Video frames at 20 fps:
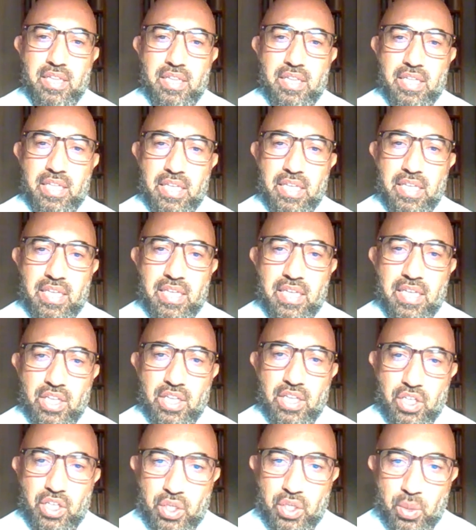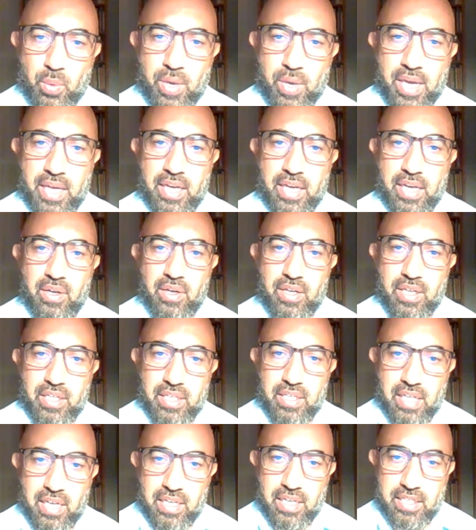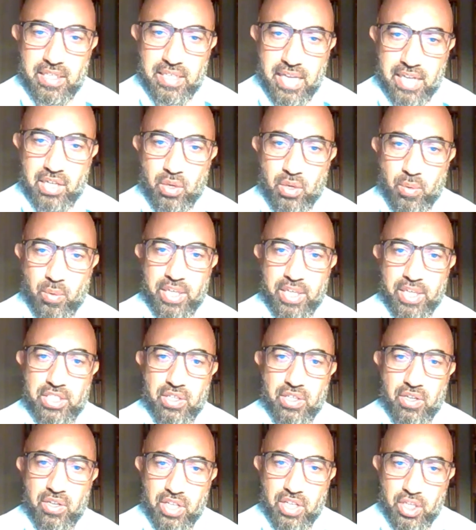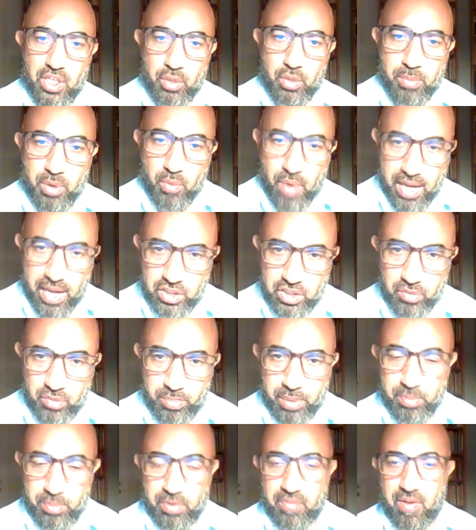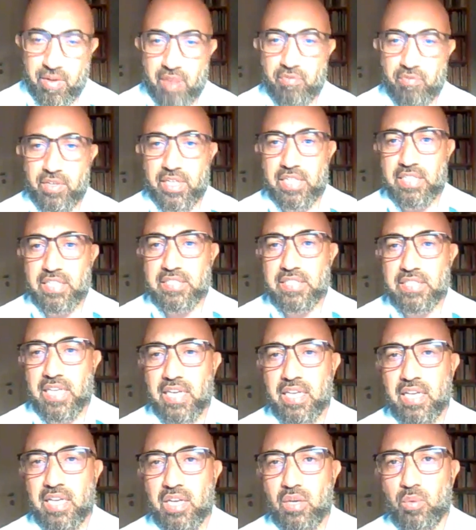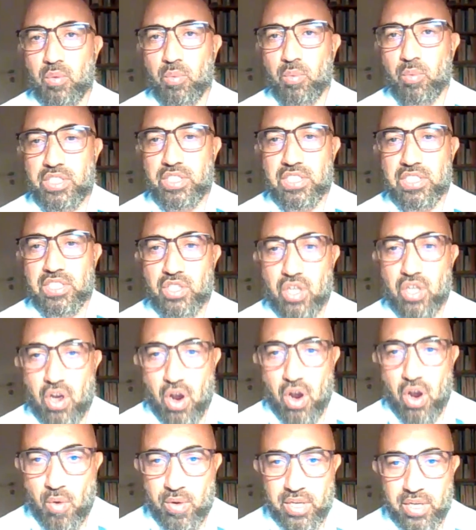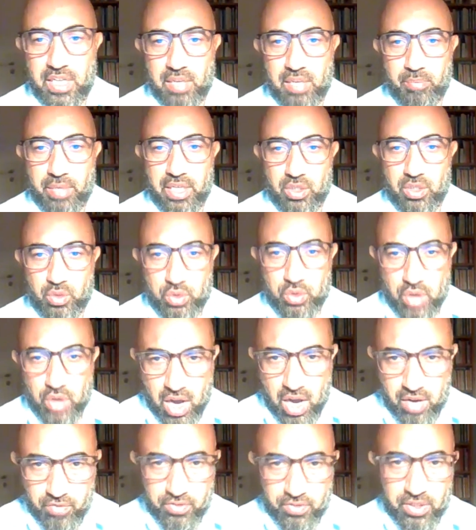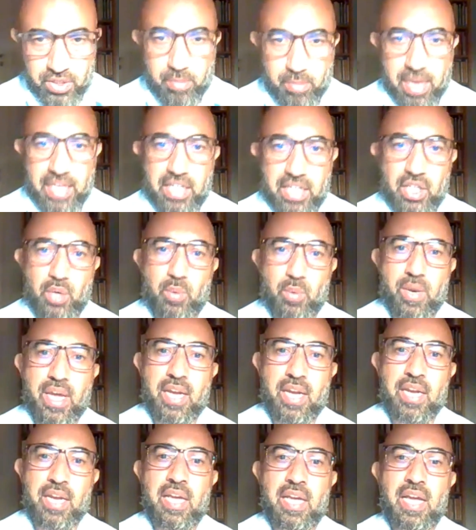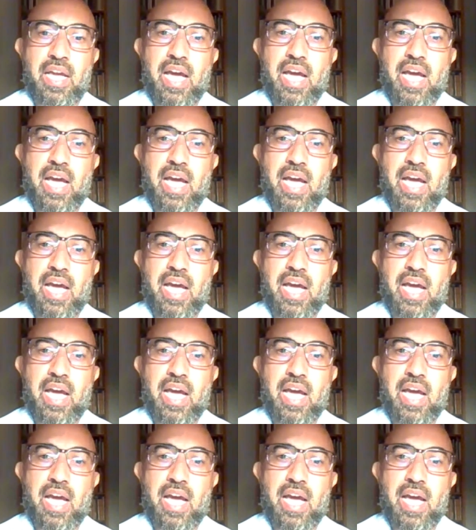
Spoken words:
the UN Declaration on the Human Rights of People of African Descent, which is currently being drafted by the UN,